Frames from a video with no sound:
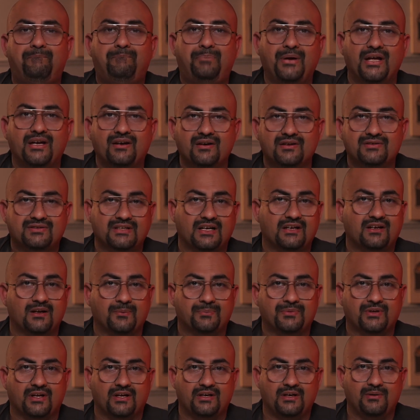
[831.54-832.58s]
bigger
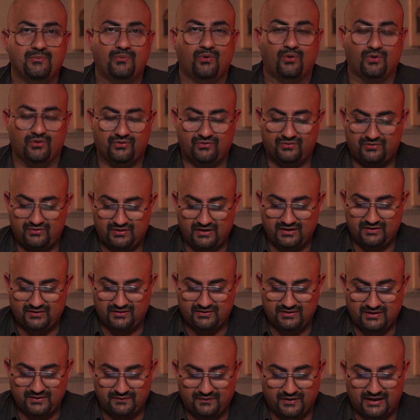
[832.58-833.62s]
setups anymore. This
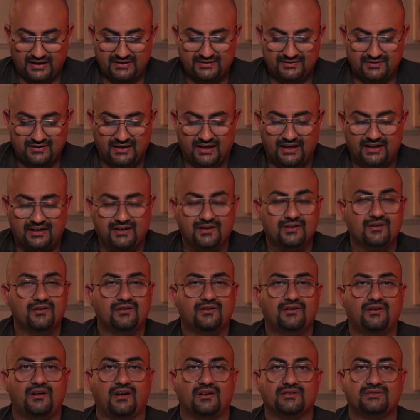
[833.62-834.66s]
device right here
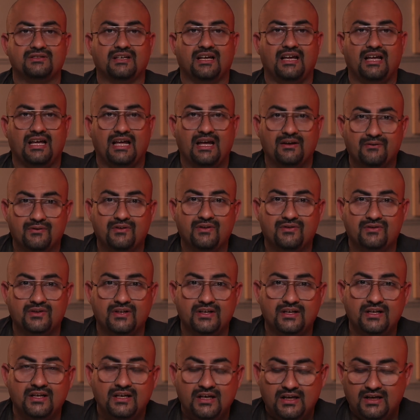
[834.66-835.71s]
does
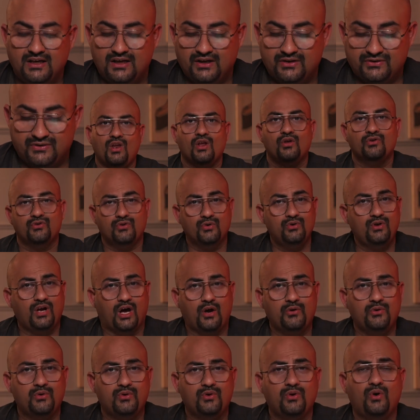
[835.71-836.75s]
everything. So now
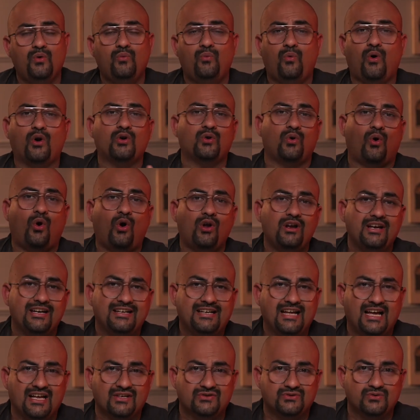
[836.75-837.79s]
you know what all it
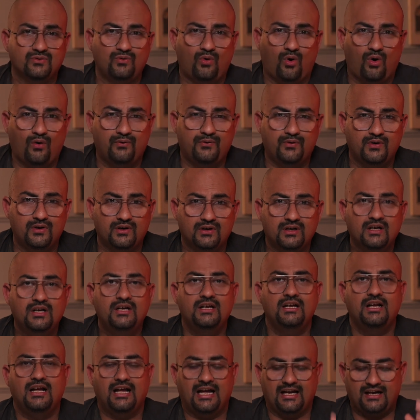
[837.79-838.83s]
has to offer
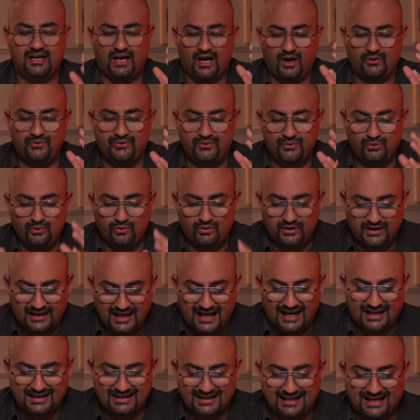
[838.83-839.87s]
and how you
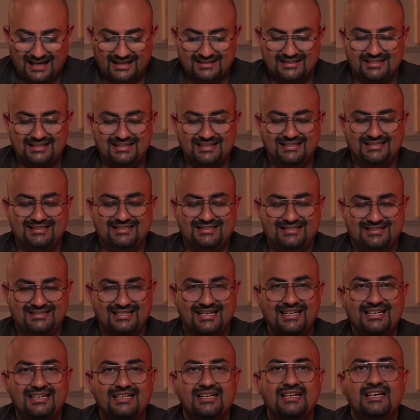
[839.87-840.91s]
can actually
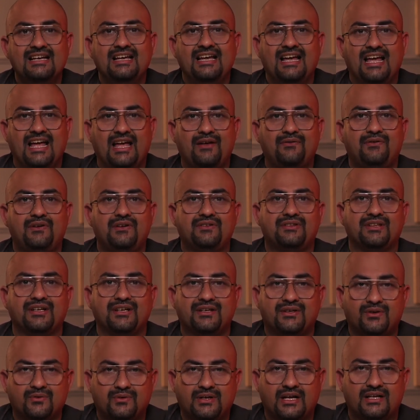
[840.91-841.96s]
sync
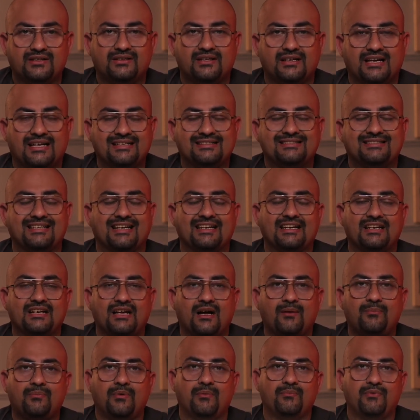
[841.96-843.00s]
everything together and set it
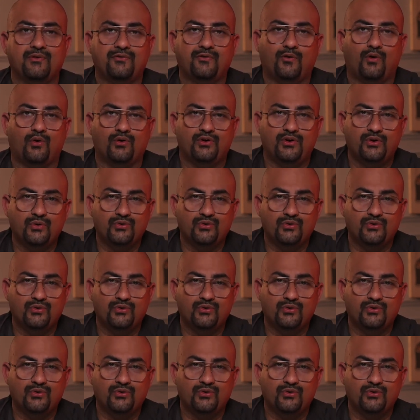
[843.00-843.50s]
up before